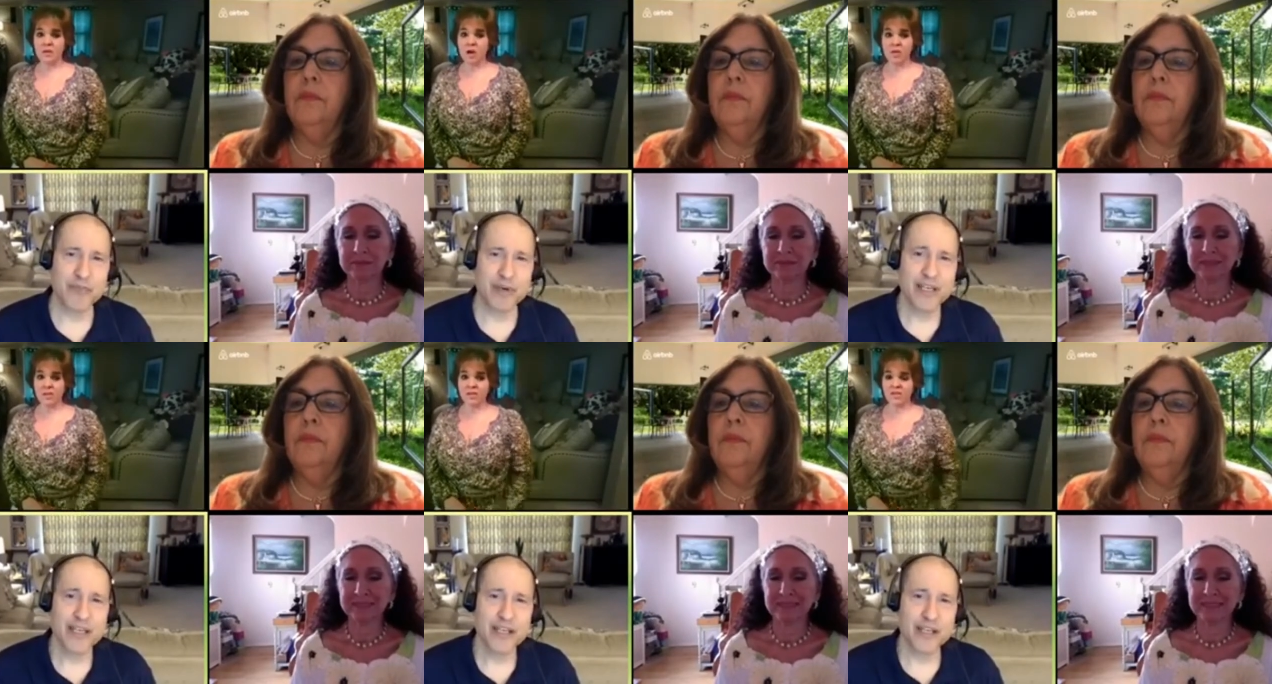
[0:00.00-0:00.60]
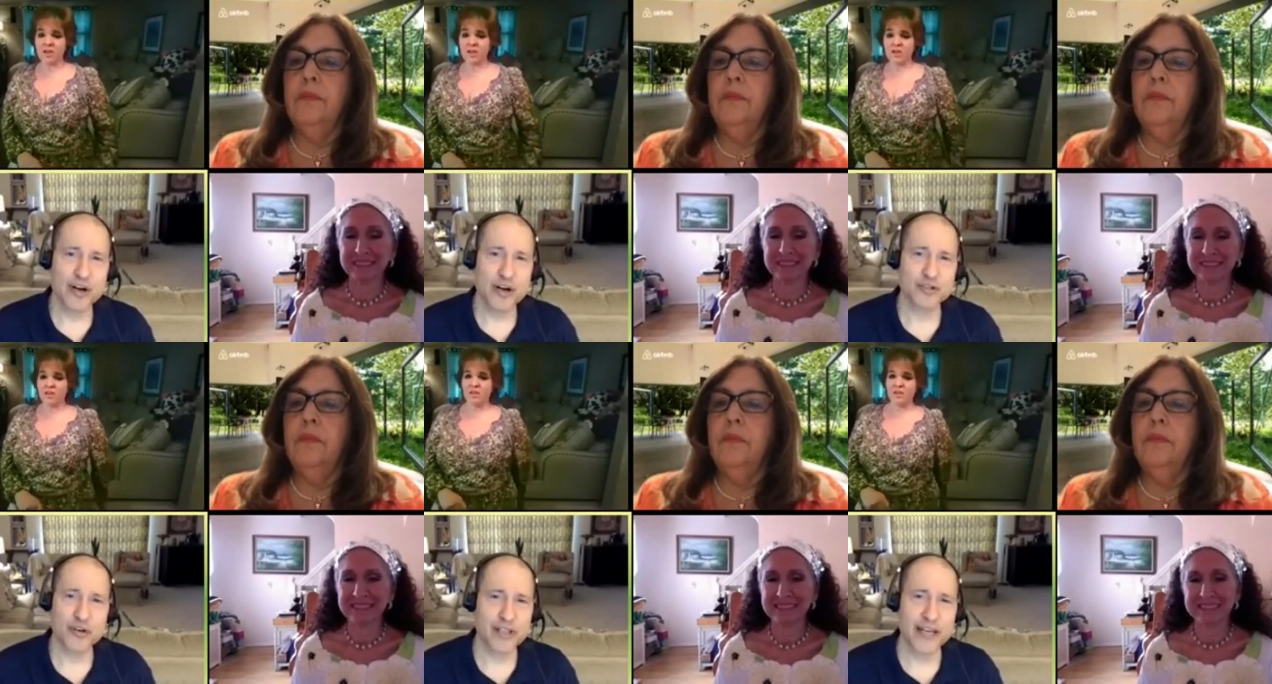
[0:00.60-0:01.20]
Speaker 1: but you know, sooner or
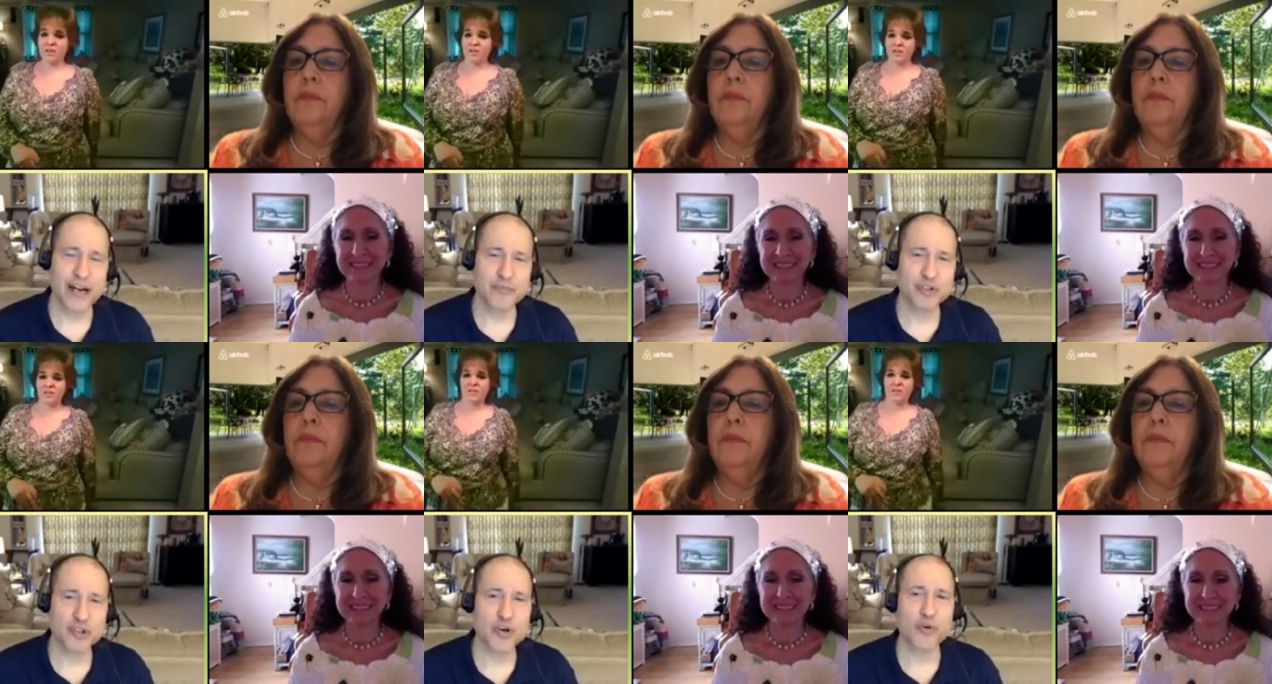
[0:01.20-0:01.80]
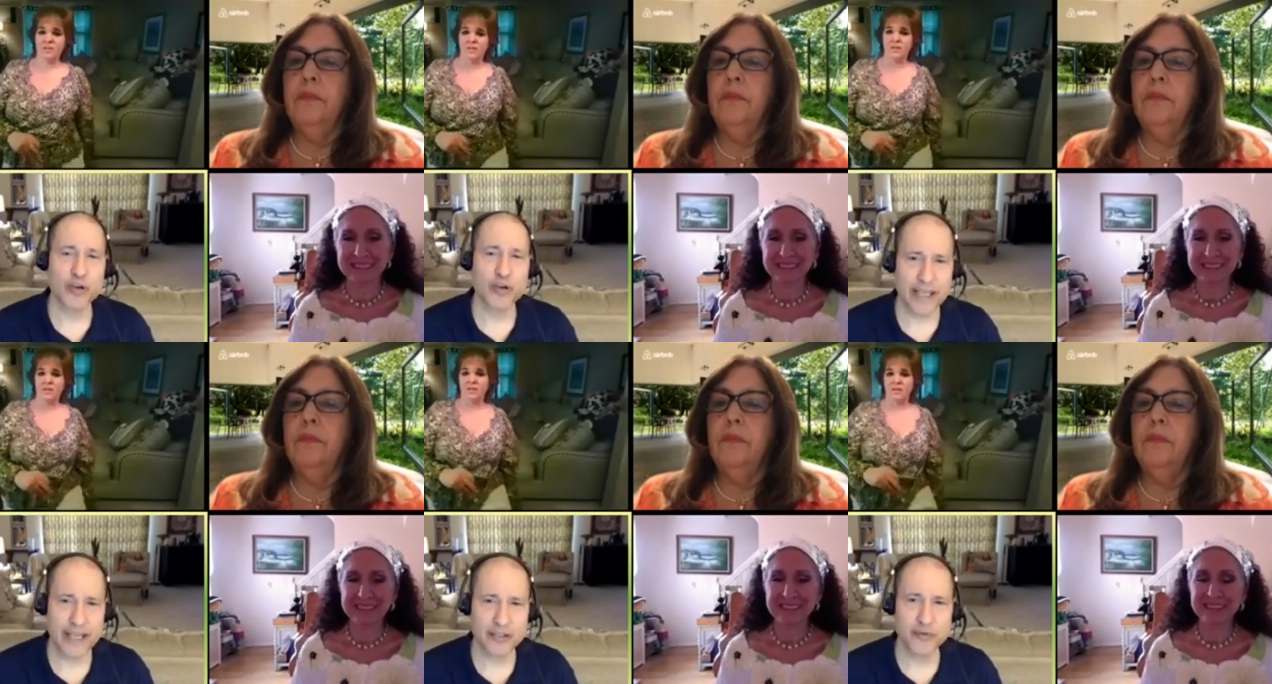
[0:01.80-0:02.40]
later, I'm sure we're going to get
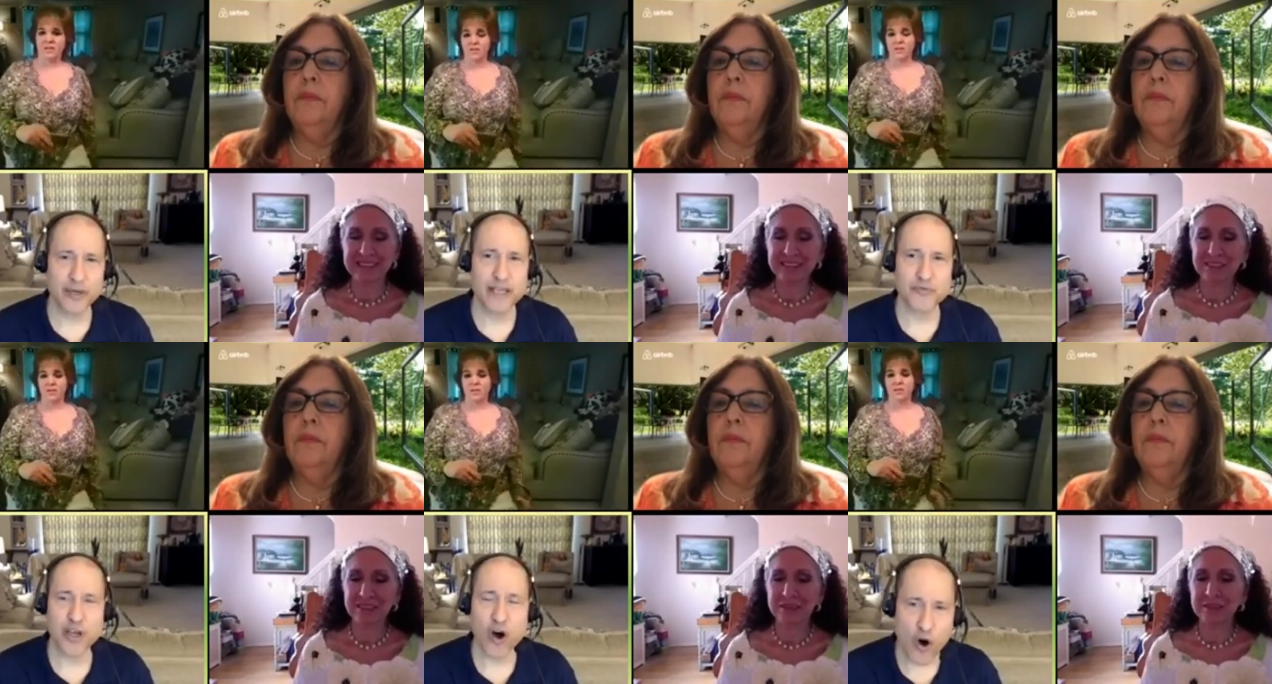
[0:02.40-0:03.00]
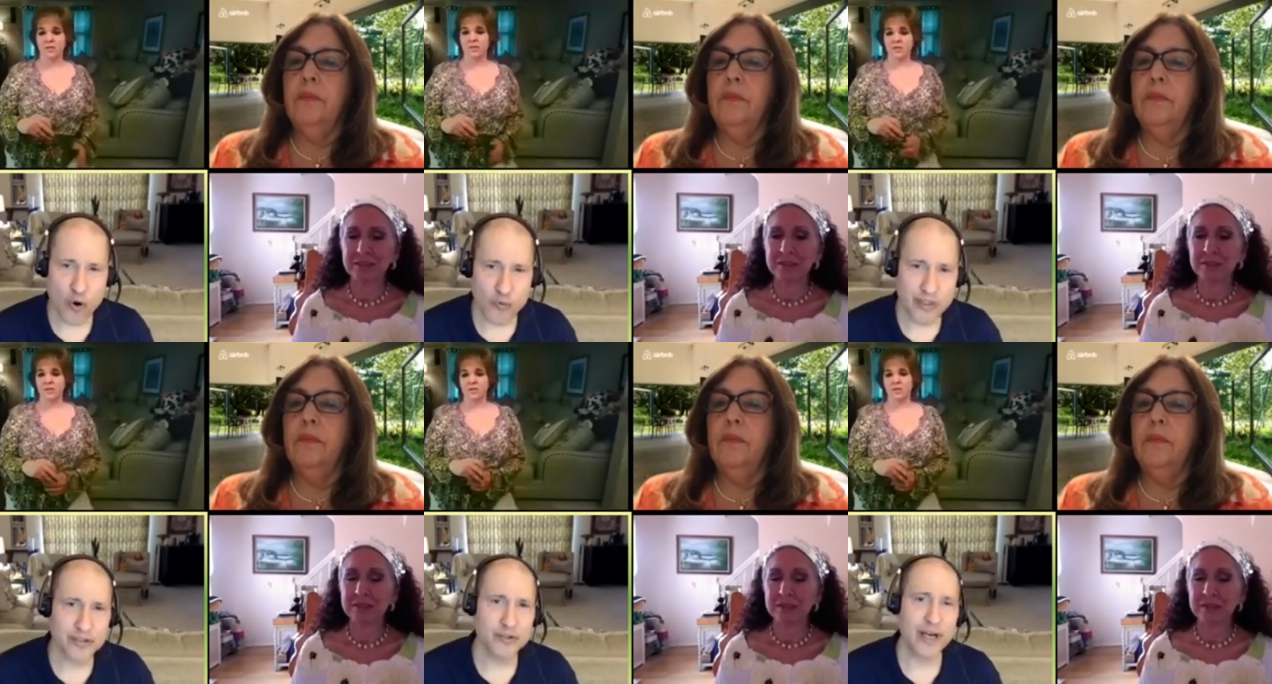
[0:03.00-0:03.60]
to it as we always
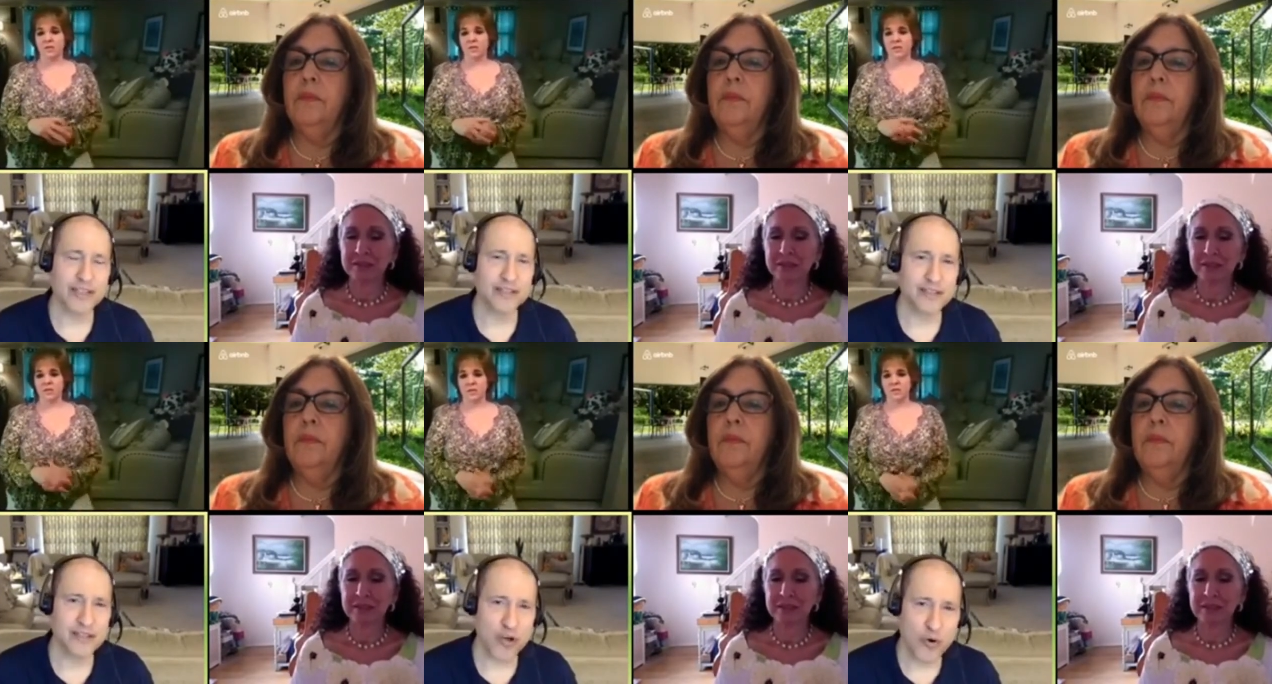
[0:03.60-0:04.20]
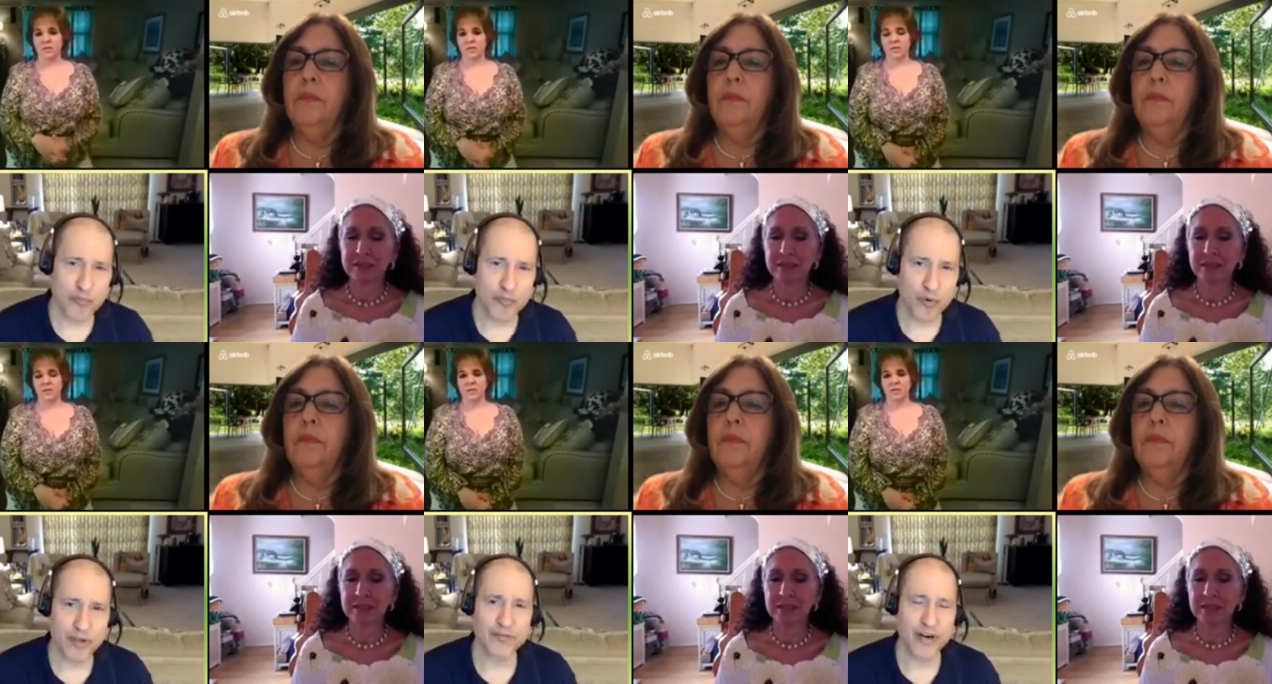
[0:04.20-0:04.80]
do, as it's so important
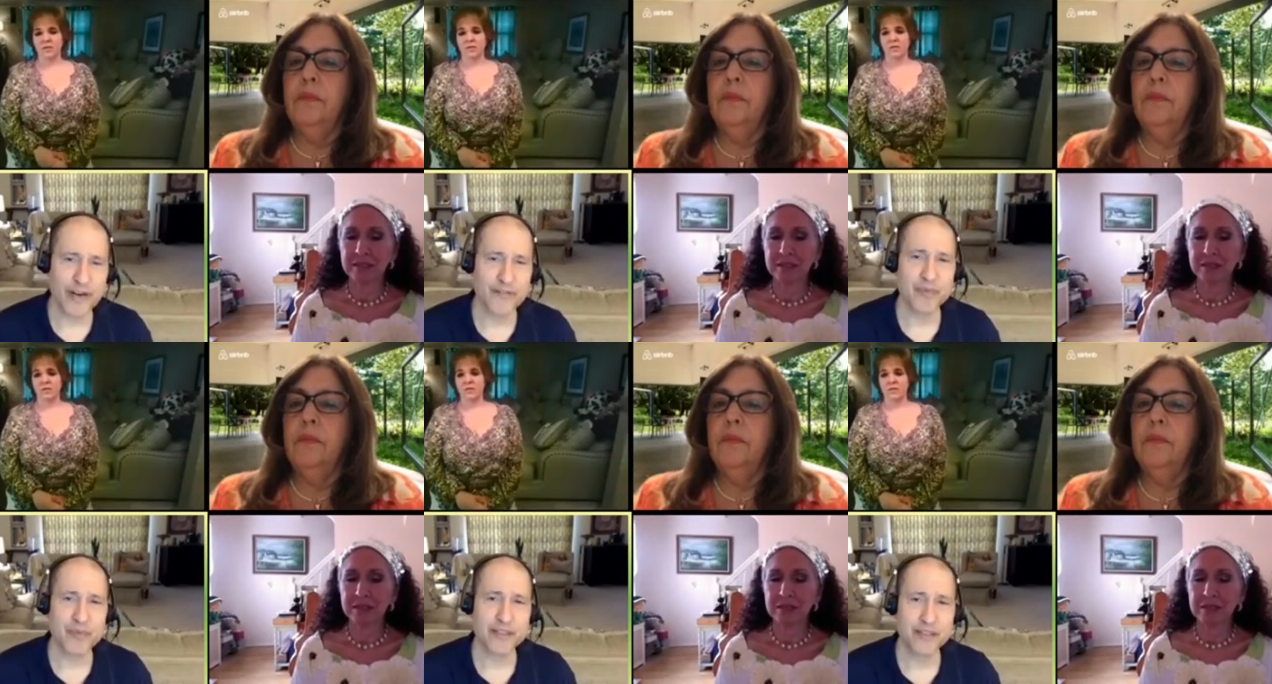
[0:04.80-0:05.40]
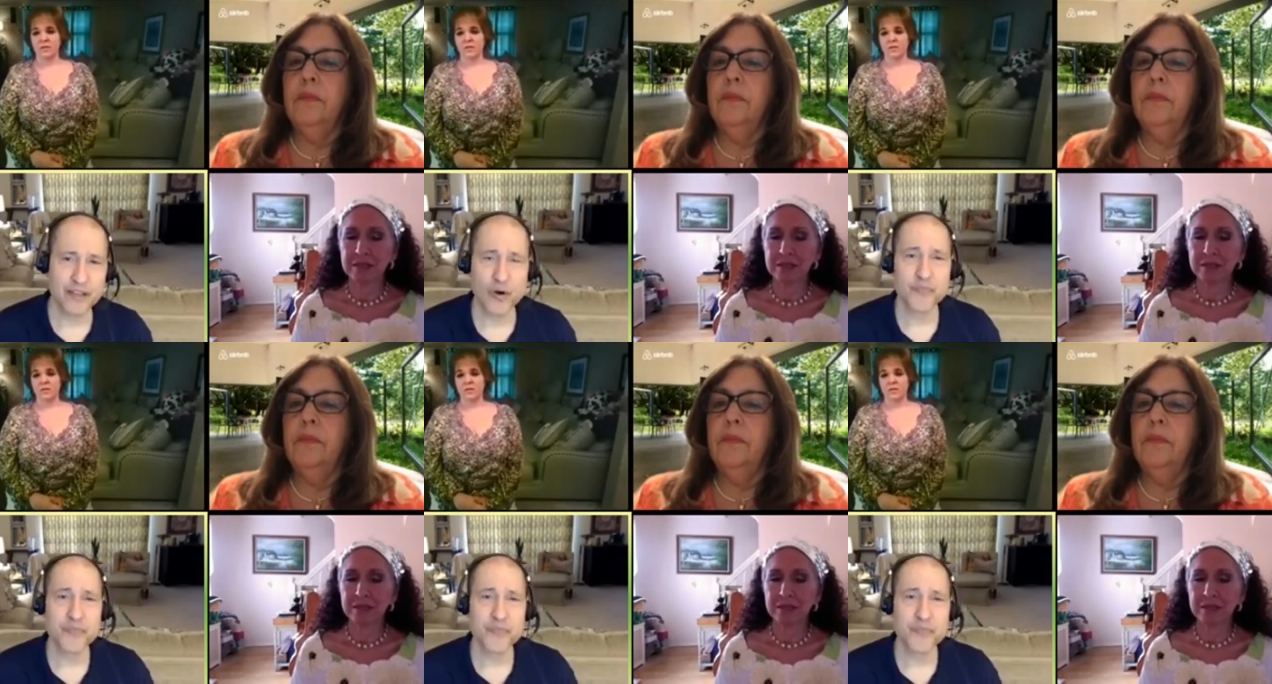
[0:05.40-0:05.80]
for everybody to know.